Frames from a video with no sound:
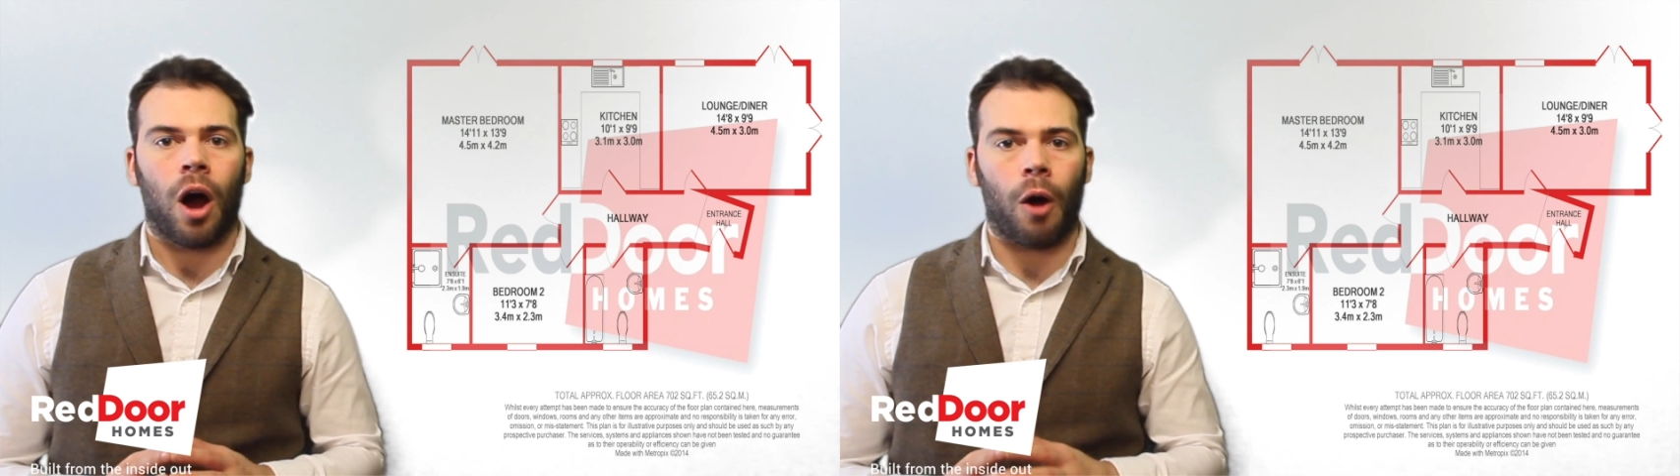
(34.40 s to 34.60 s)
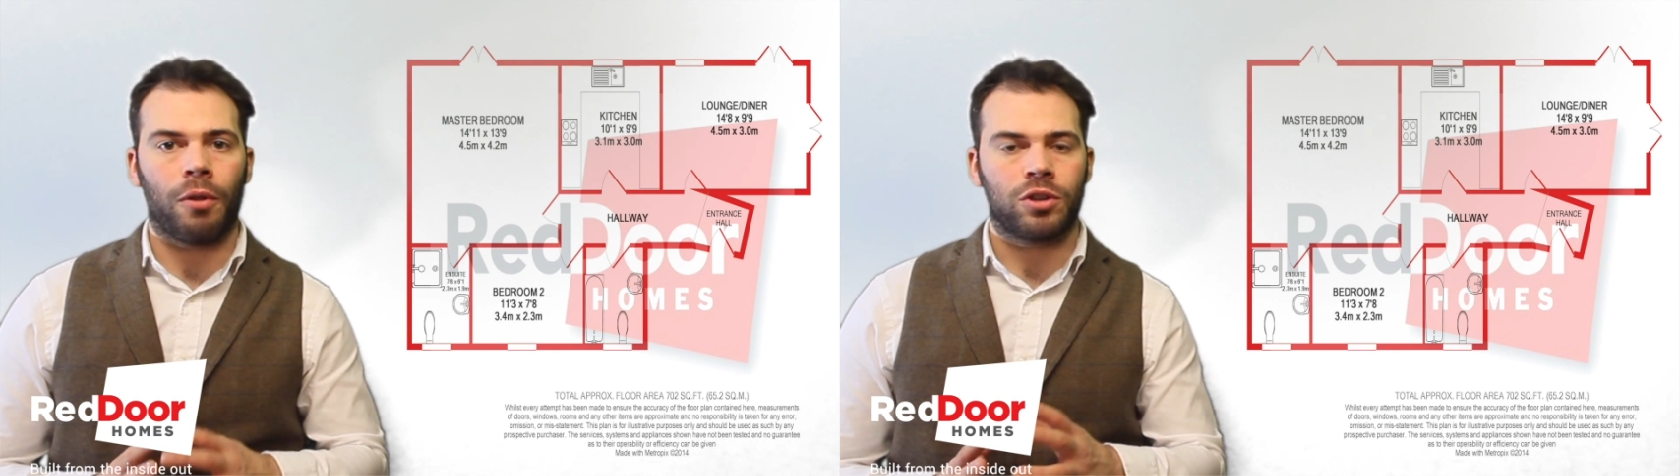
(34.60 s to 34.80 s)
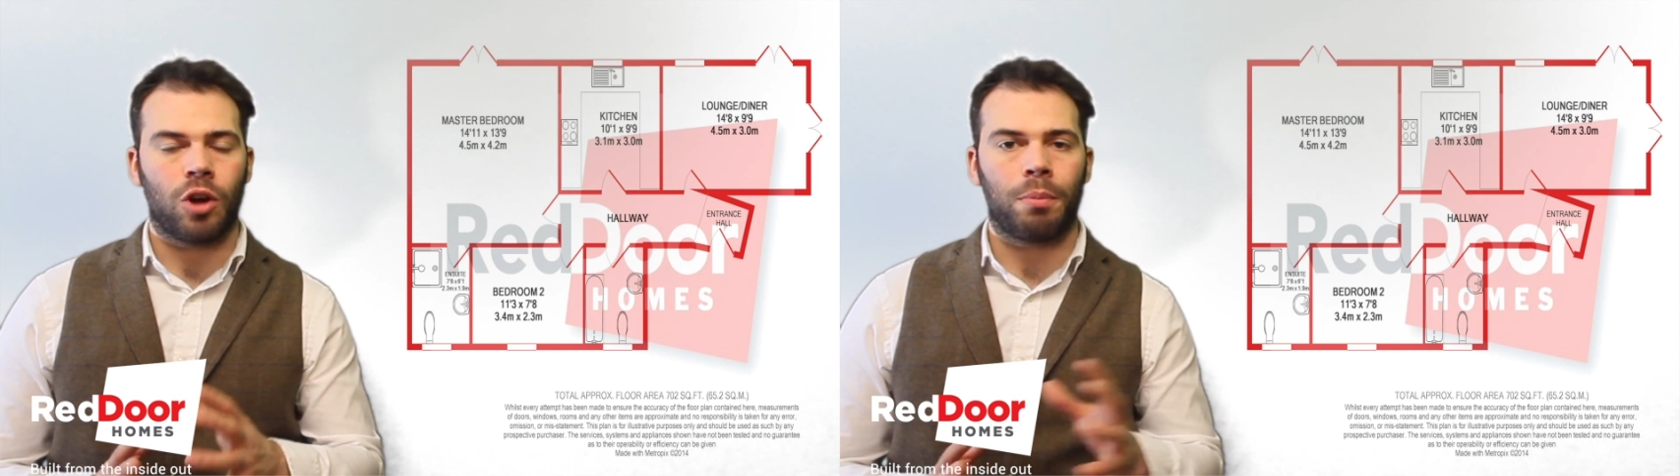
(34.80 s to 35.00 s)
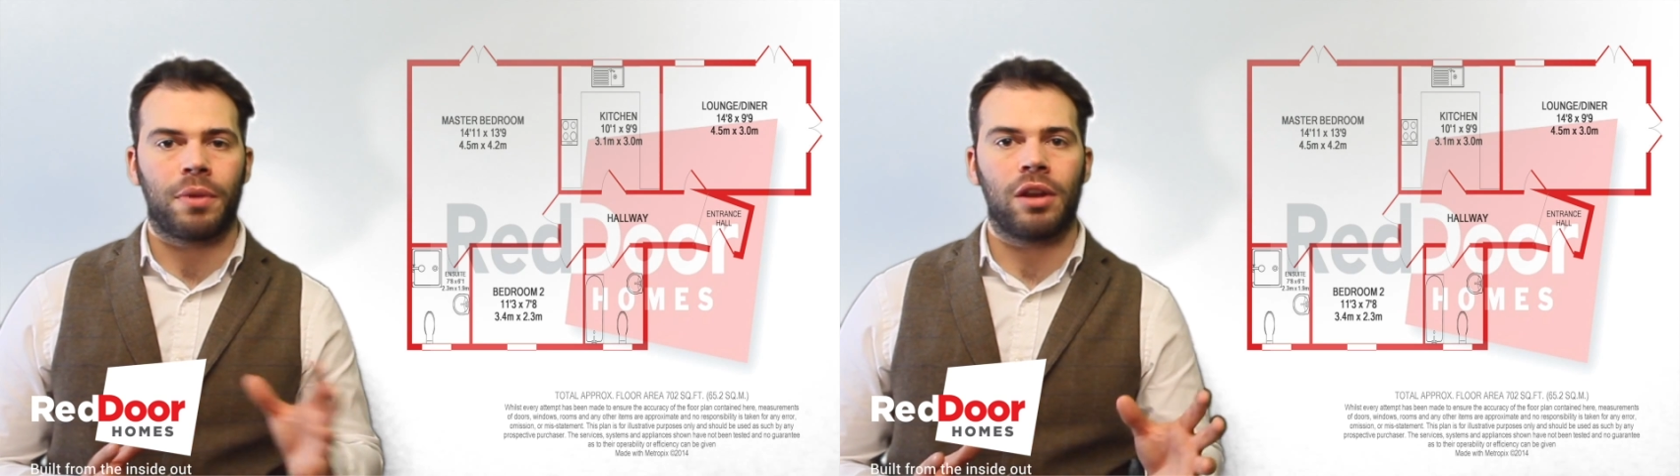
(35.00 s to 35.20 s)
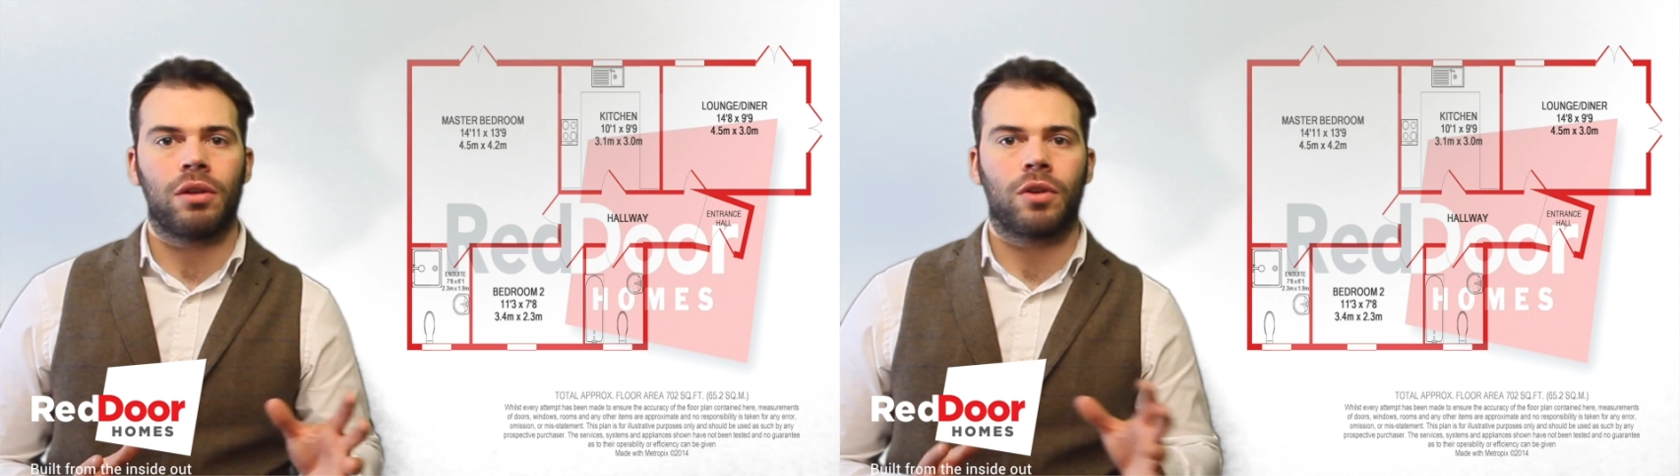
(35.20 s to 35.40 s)
On the
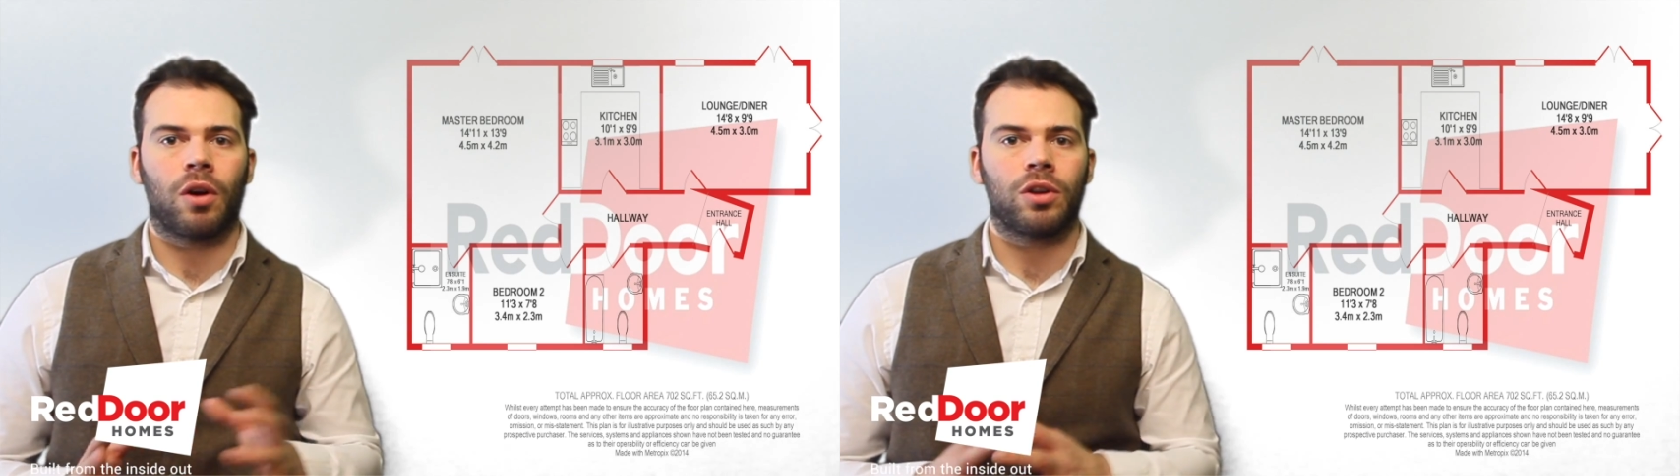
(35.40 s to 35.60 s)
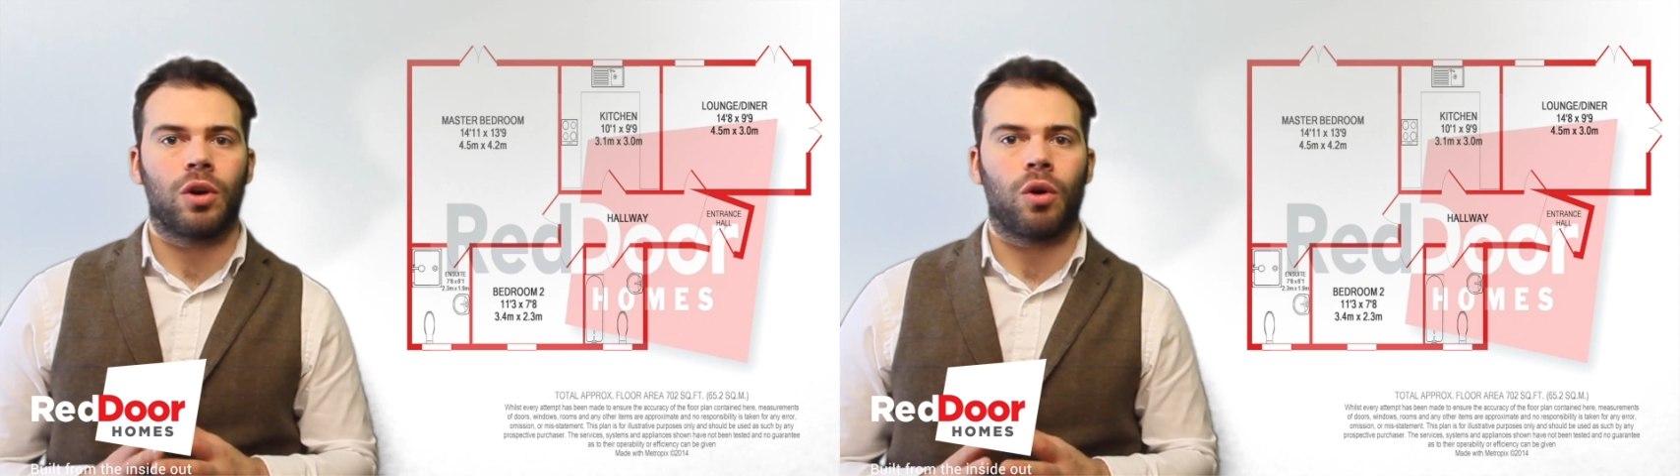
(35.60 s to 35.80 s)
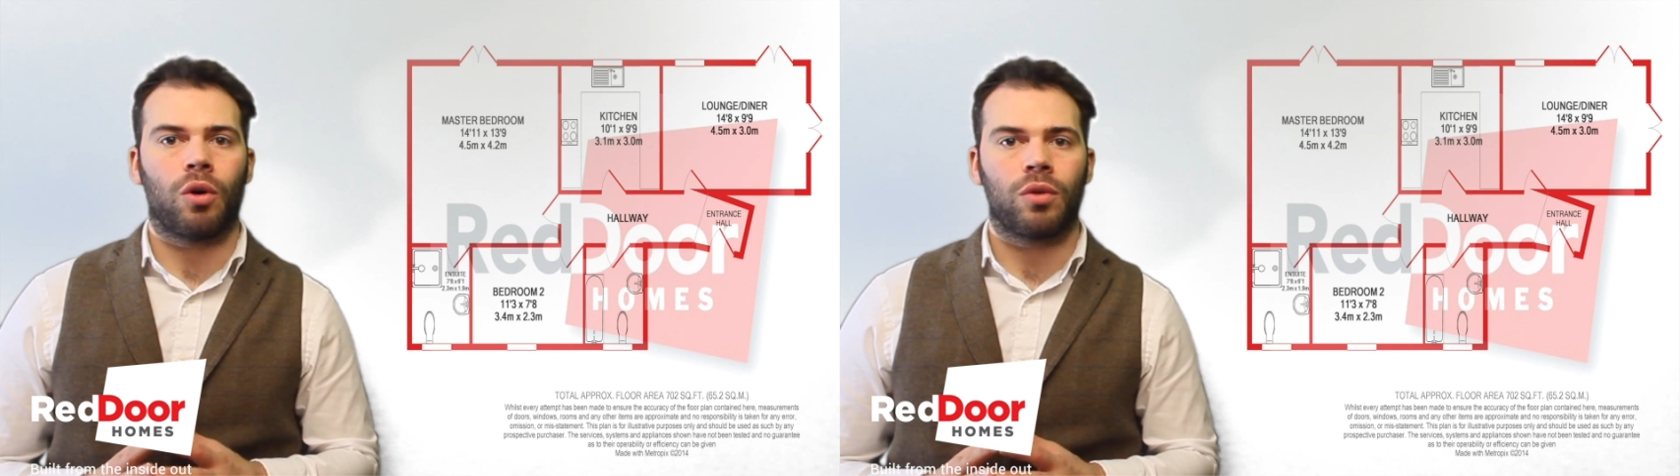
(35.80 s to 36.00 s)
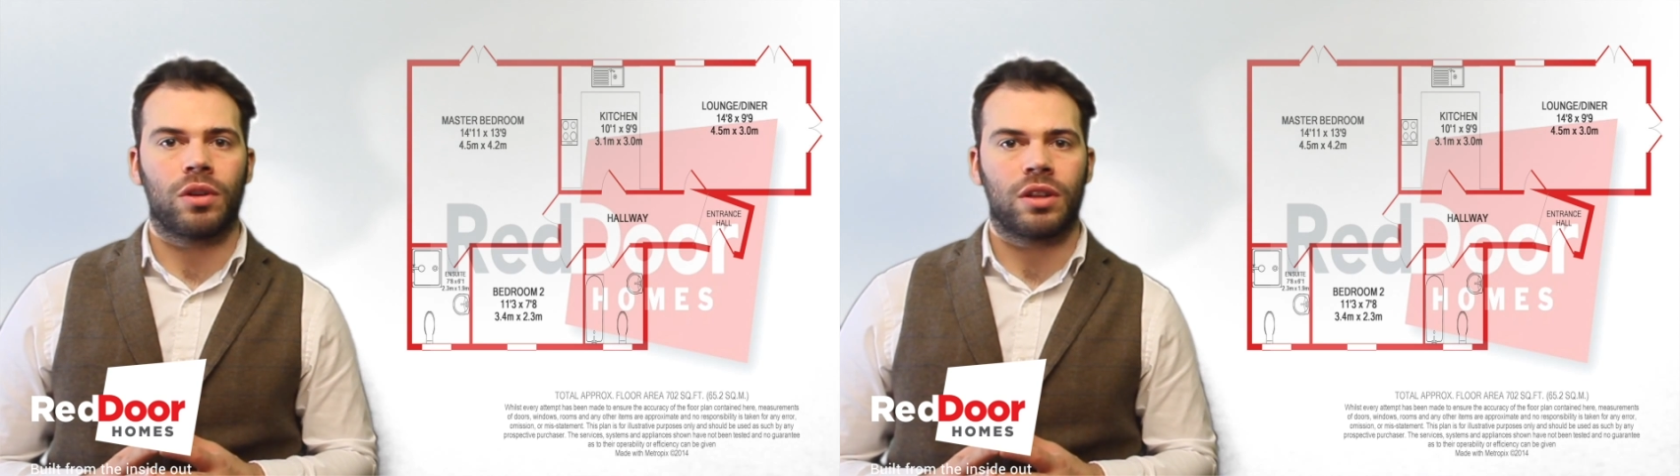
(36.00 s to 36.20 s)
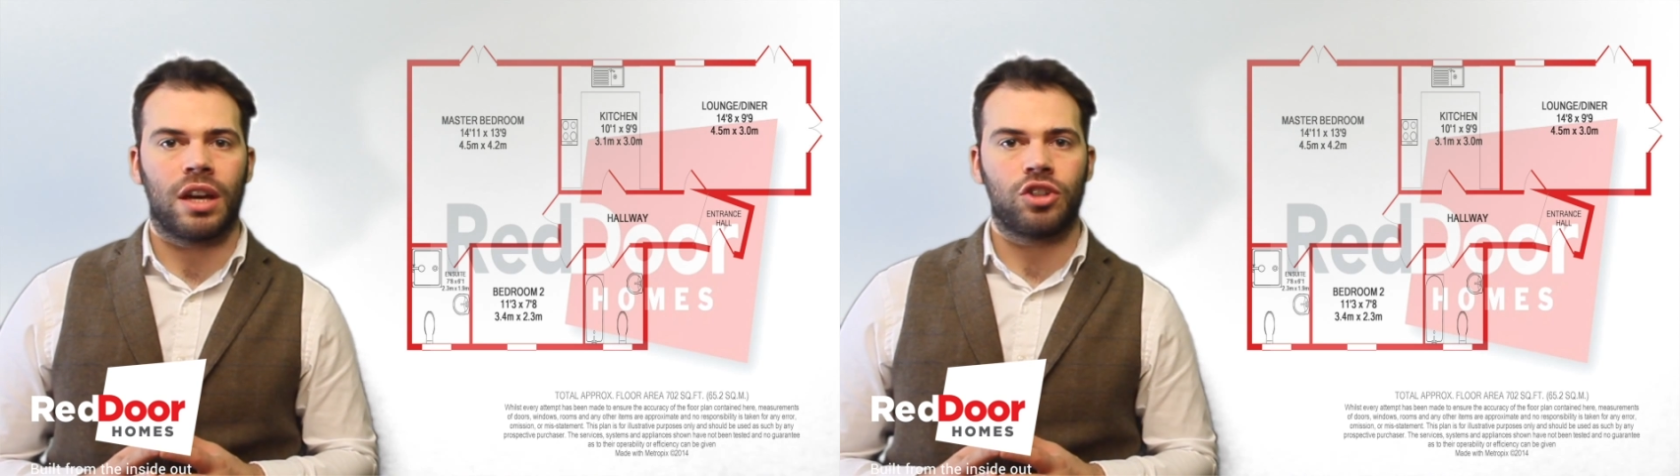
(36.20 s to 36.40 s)
top then you've got your
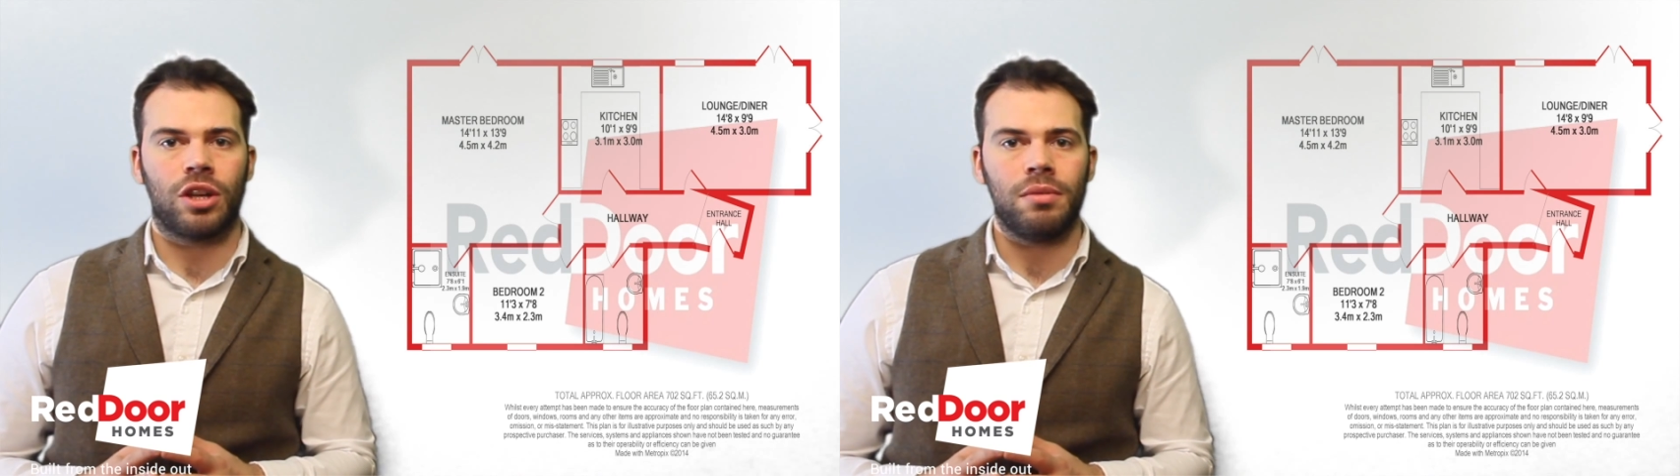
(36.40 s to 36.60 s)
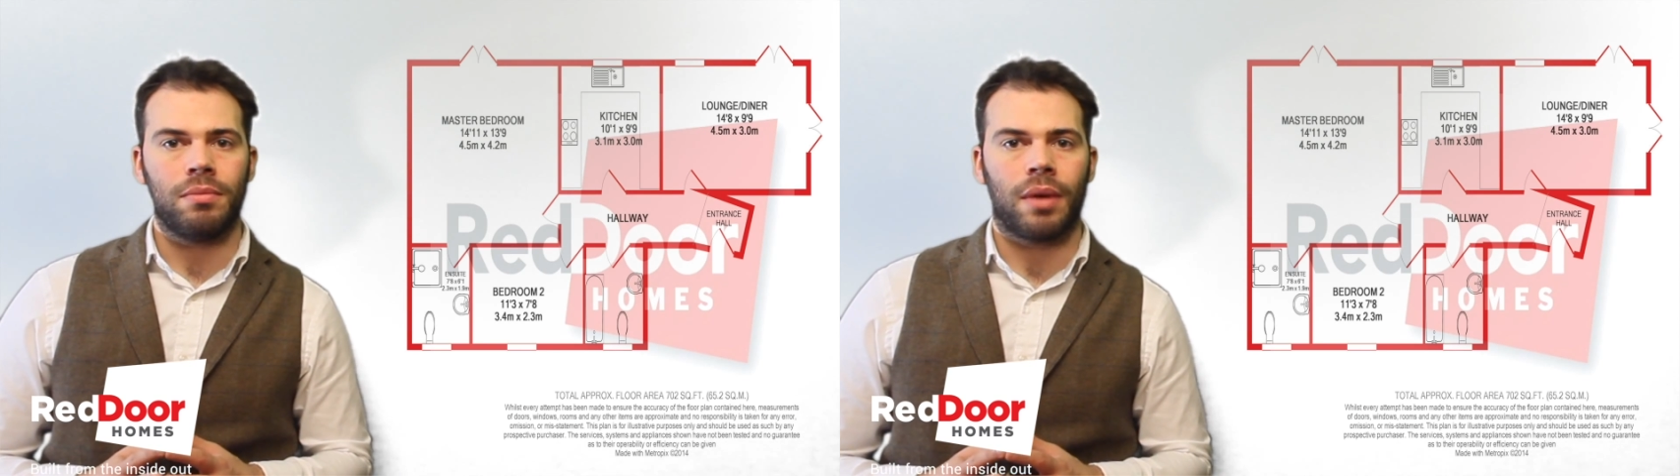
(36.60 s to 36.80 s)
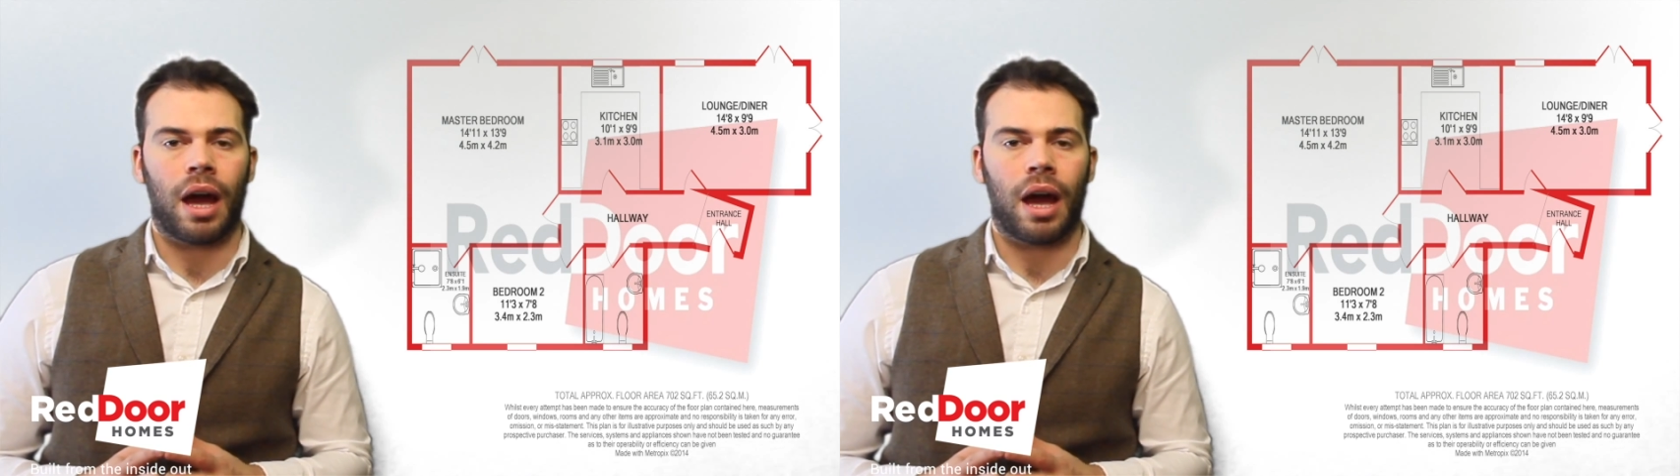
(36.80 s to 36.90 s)
kitchen,